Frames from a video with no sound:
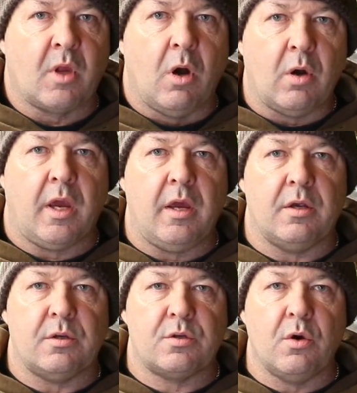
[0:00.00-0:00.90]

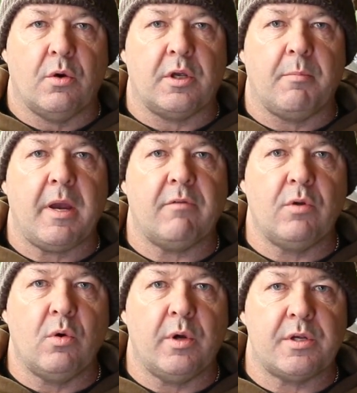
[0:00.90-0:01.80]
Okay, so you might have
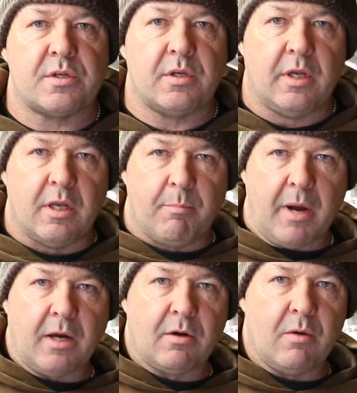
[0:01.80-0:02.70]
noticed in the
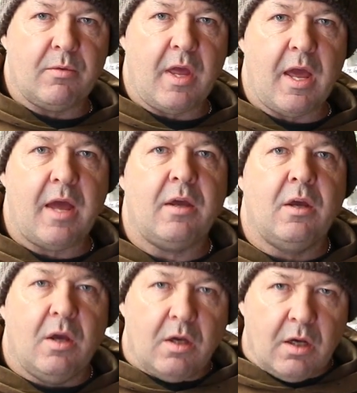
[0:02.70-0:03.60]
background there
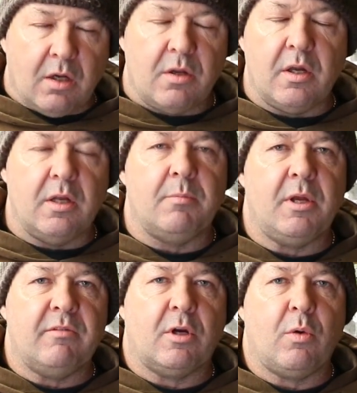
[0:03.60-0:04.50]
another little
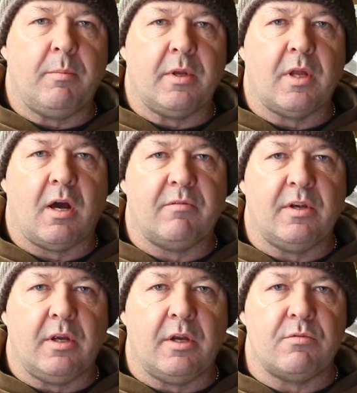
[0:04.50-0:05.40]
bit of equipment that I've
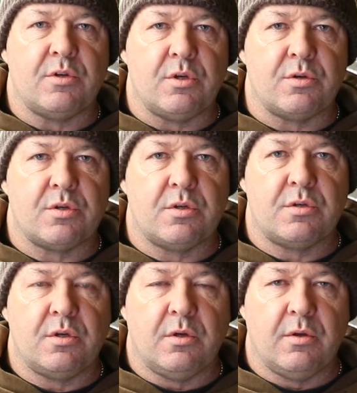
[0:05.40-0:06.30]
introduced
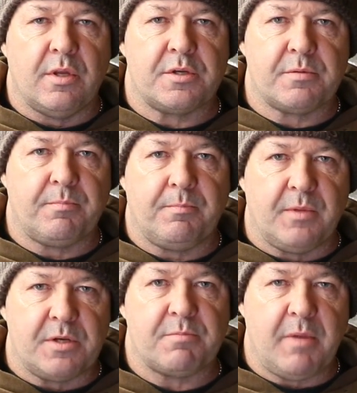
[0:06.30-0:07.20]
to this
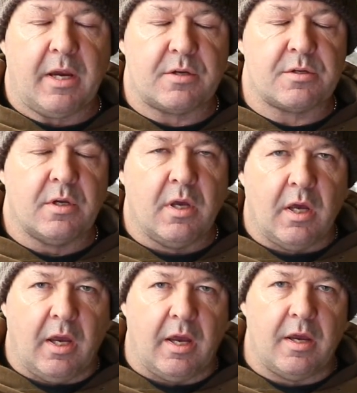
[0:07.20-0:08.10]
mix
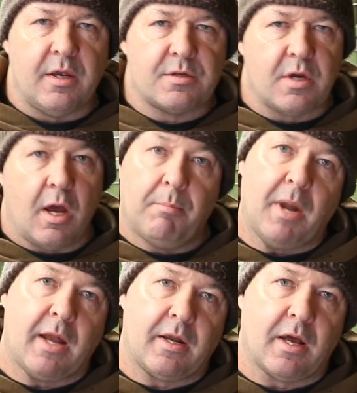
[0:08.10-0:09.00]
is a
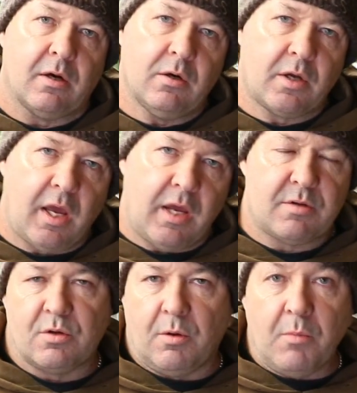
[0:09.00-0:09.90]
blender. Okay,
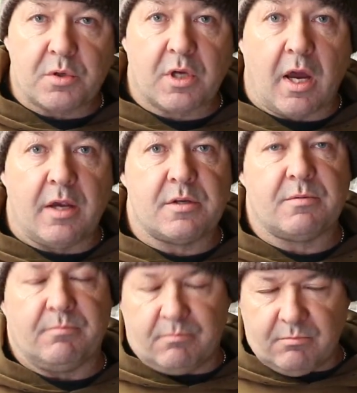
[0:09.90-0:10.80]
so most
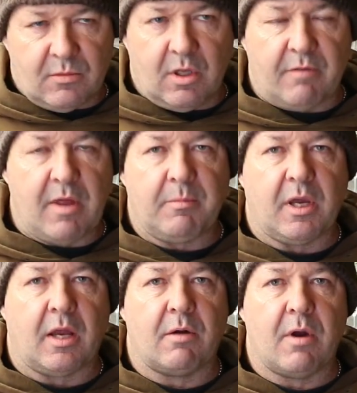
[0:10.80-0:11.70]
guys will have them
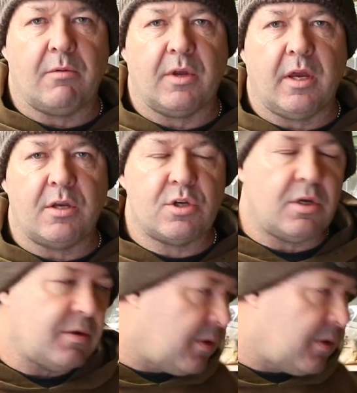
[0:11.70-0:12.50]
kicking around the kitchen.